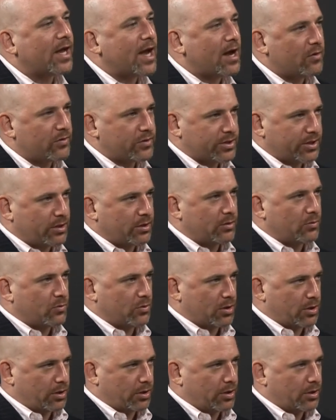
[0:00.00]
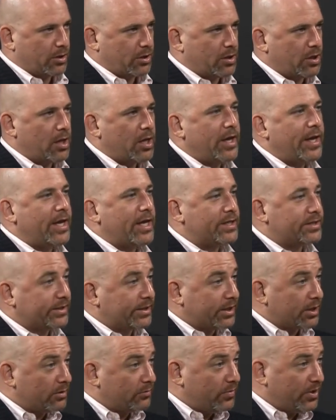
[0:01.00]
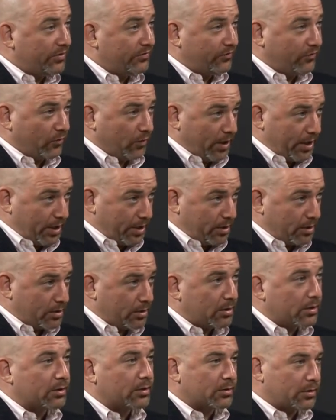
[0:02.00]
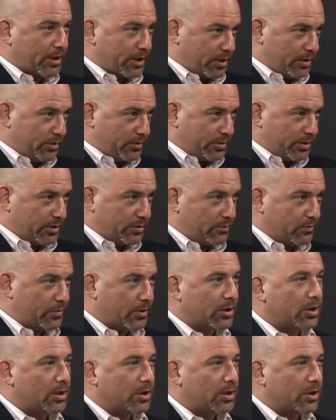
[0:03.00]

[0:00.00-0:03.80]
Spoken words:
how it's going to work. Is it going to be free, like YouTube?